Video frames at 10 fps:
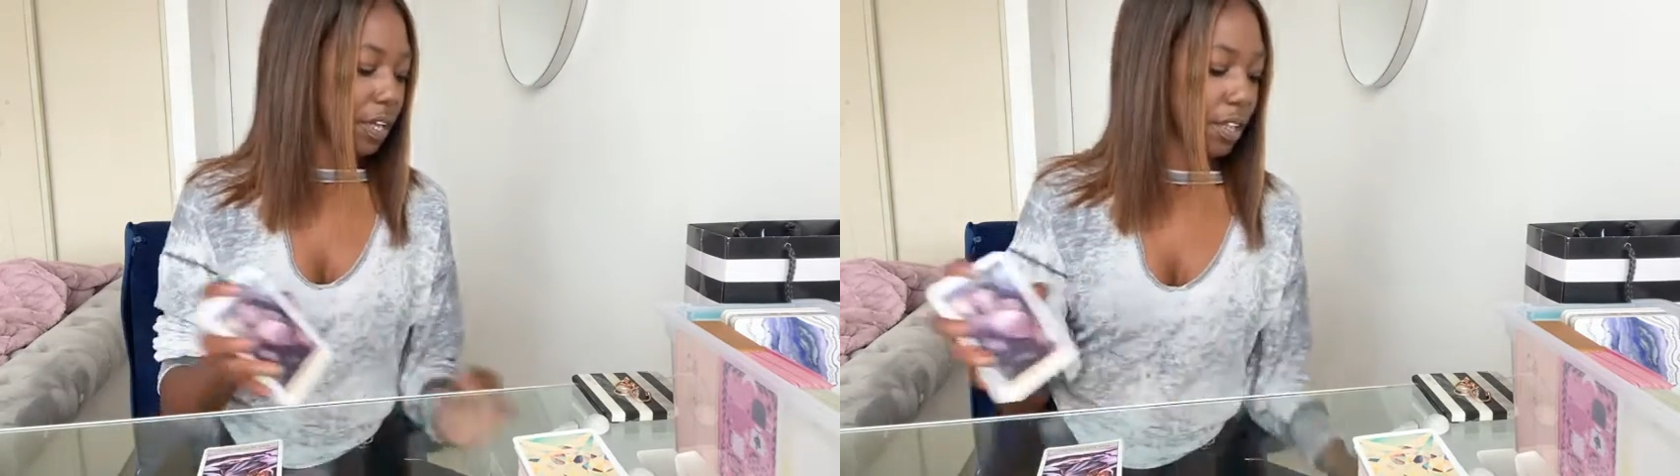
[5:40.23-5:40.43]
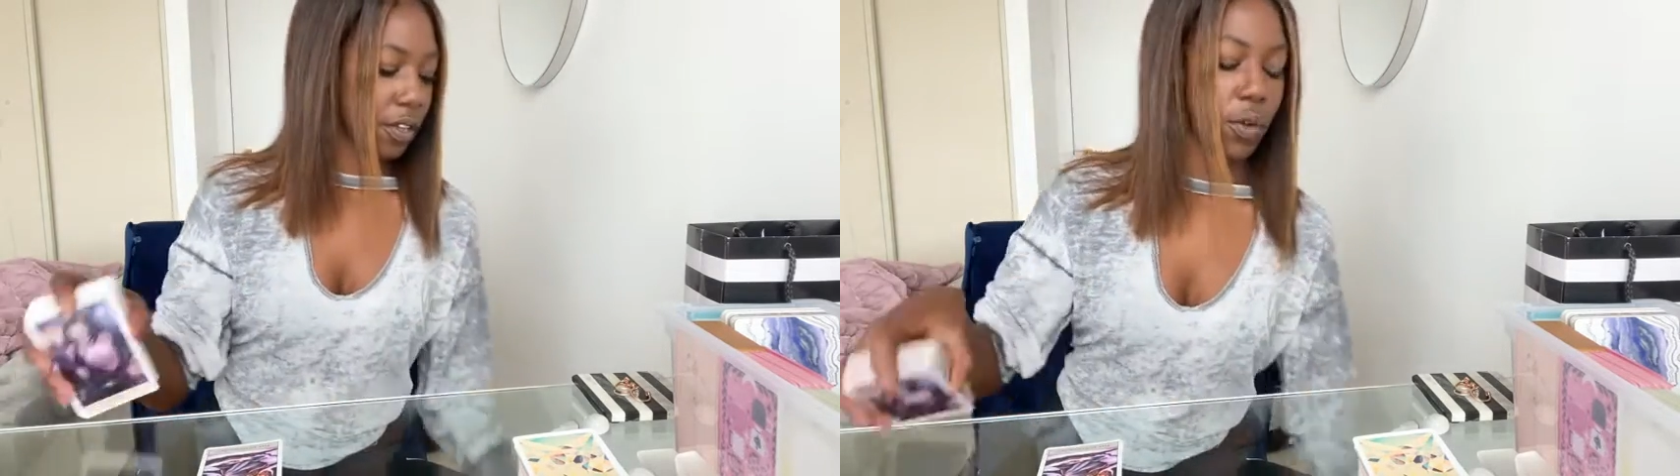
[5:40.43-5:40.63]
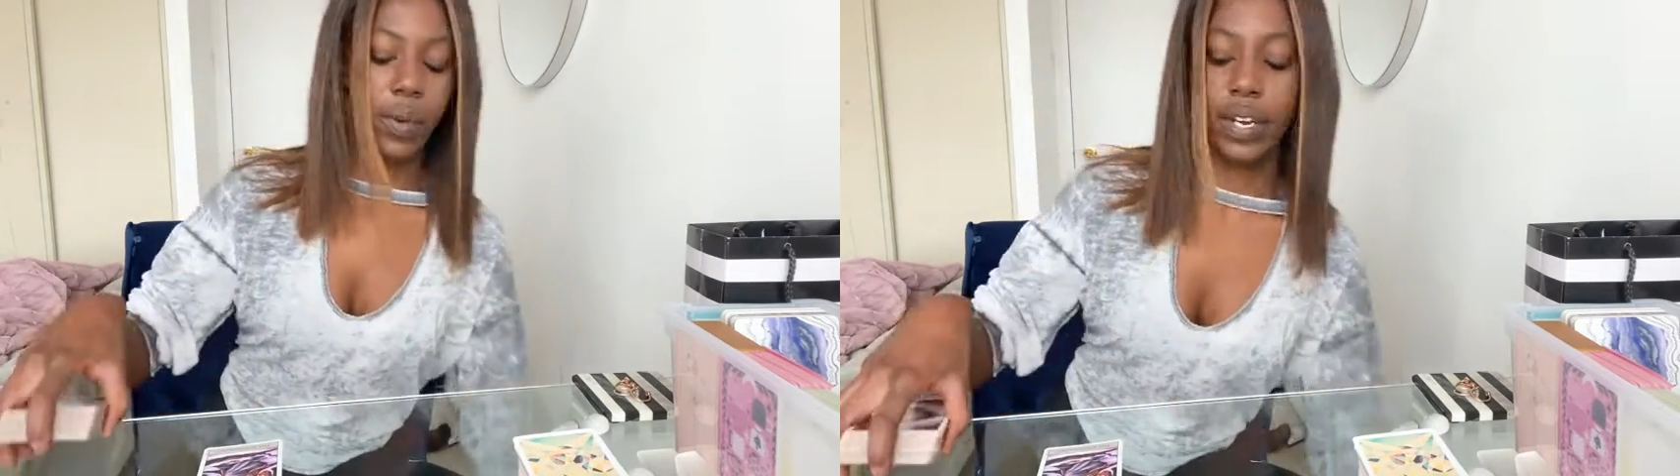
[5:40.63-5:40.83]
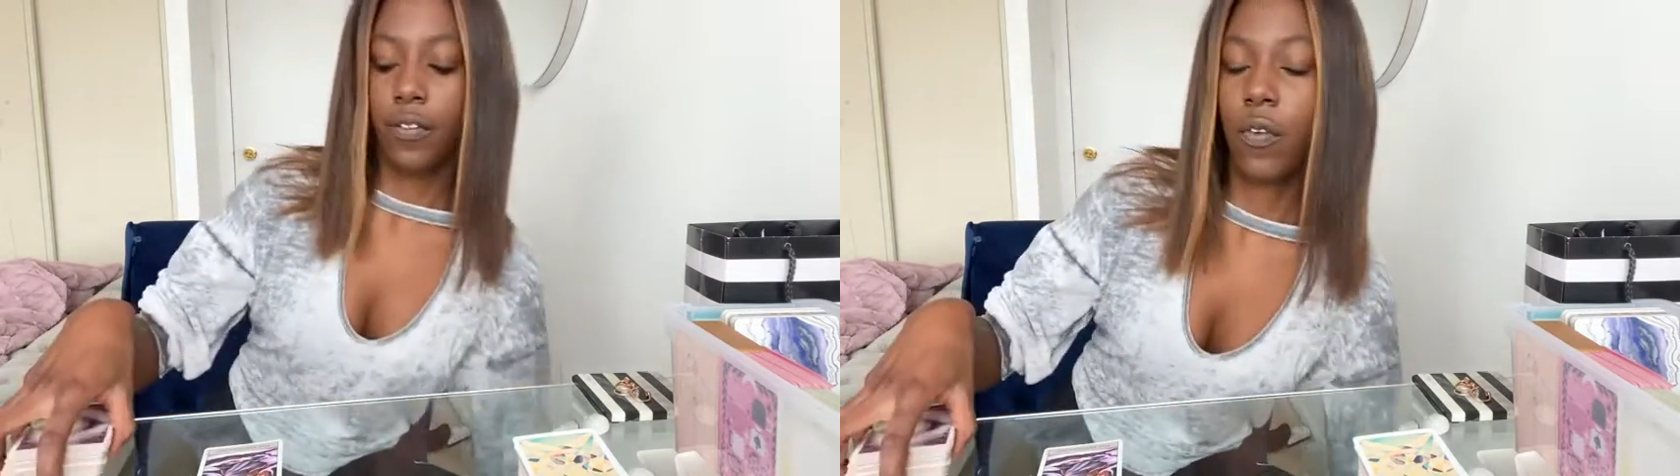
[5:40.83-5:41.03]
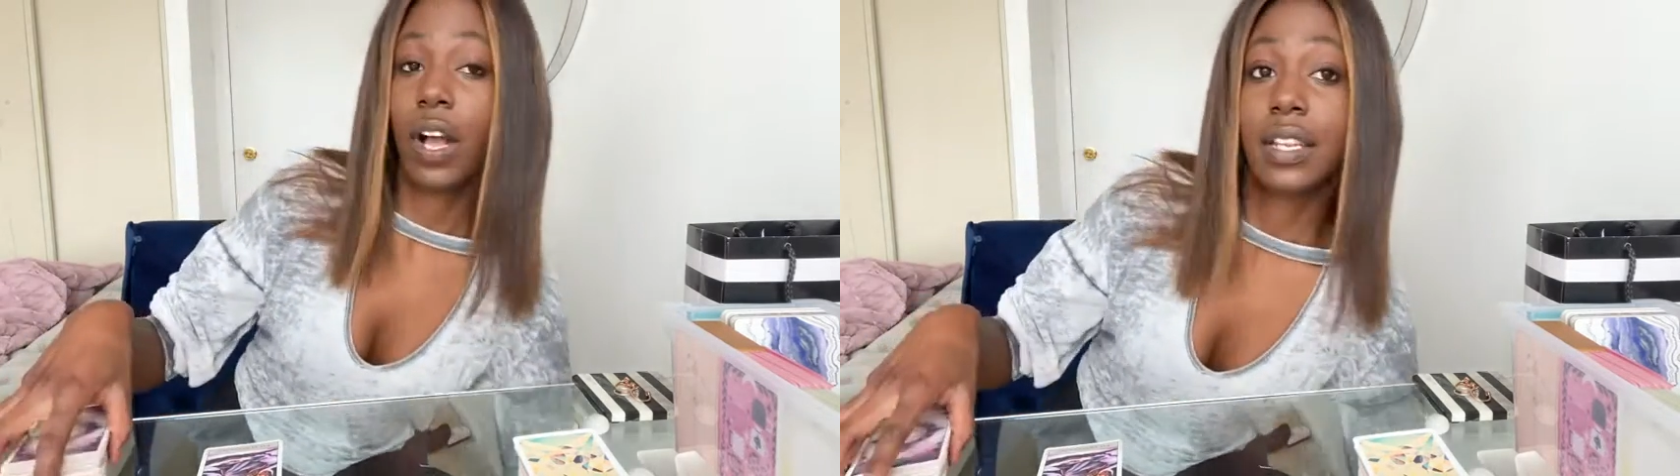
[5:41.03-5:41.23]
The Queen
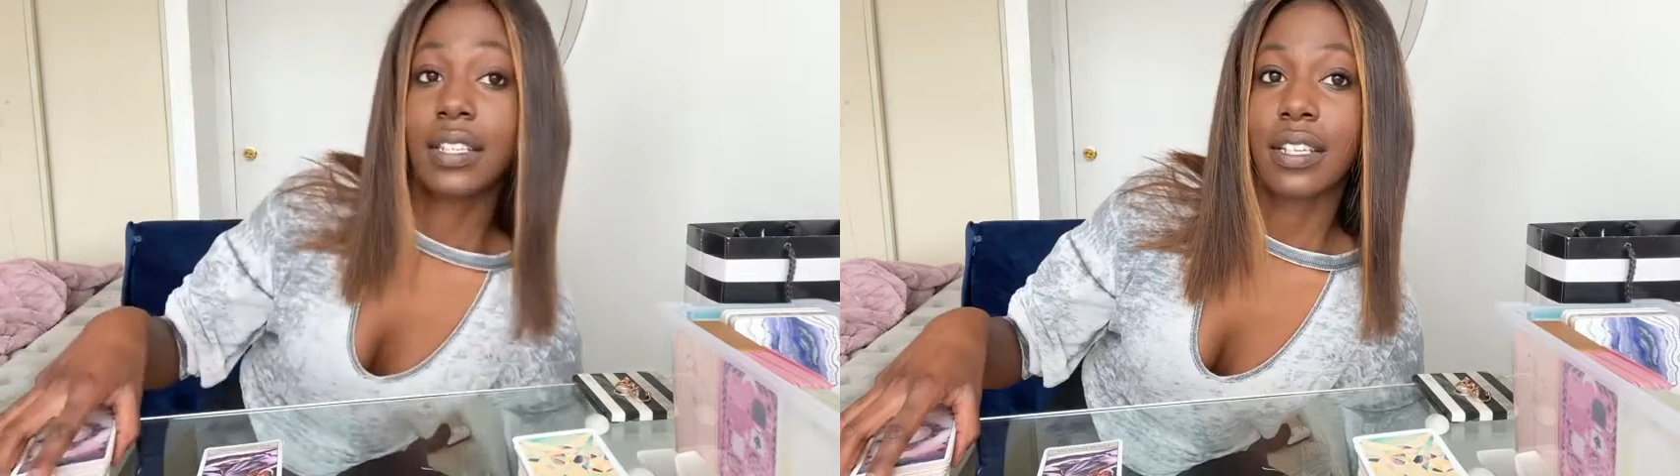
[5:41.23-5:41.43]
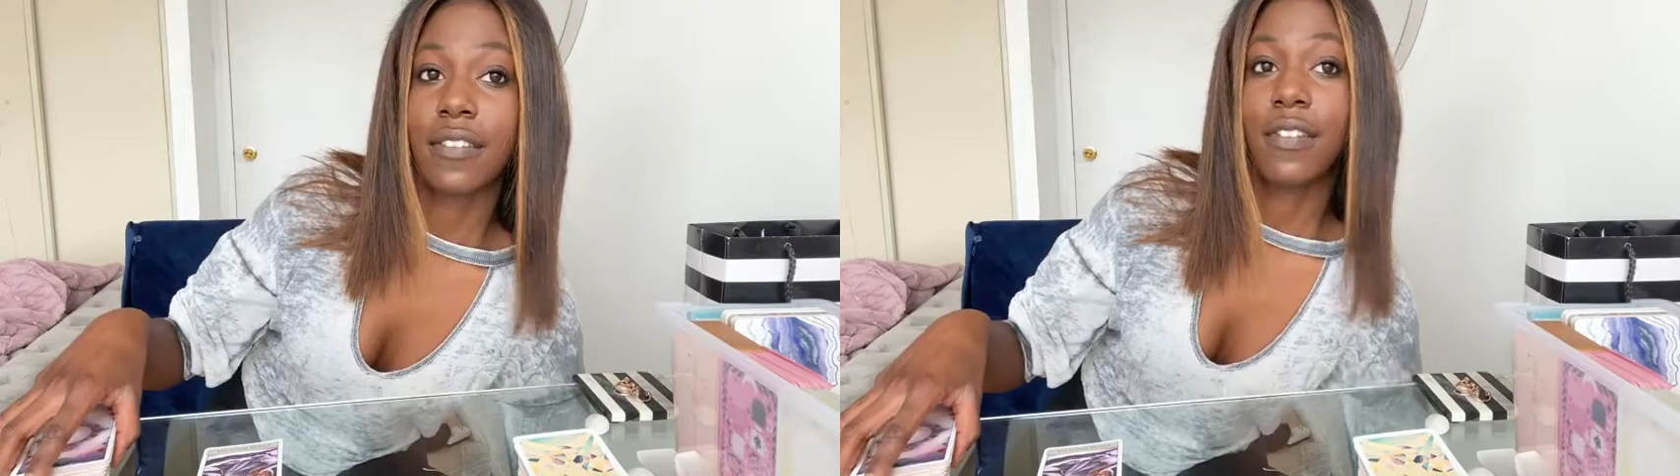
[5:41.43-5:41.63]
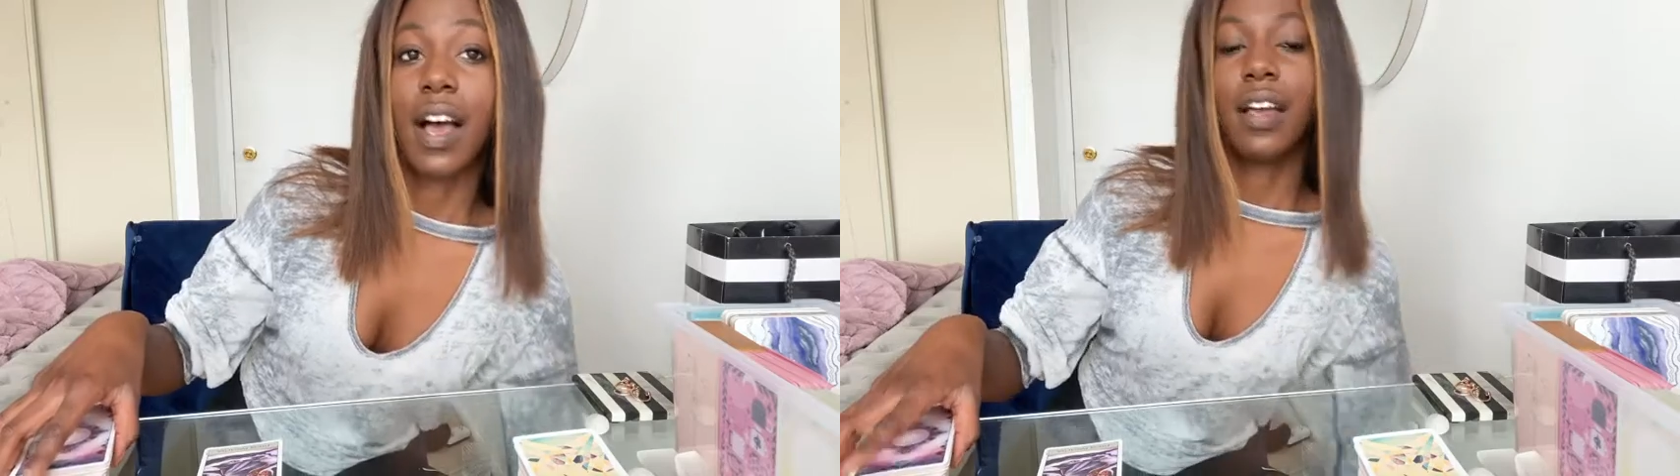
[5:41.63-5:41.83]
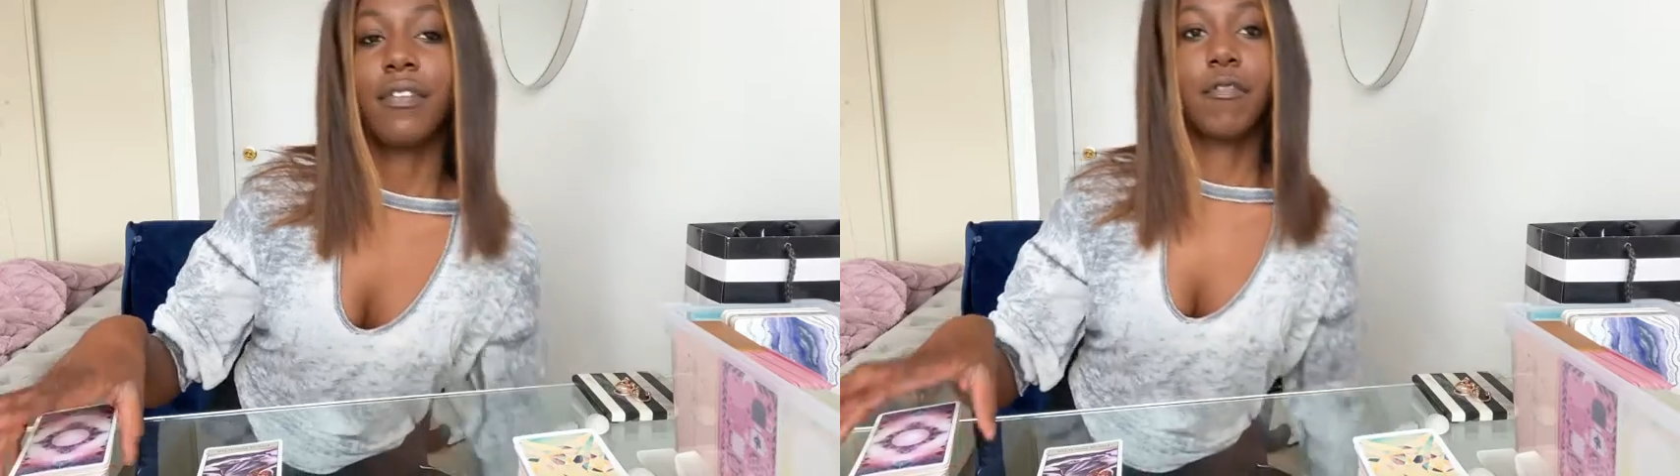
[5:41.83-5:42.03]
of Wands and the Five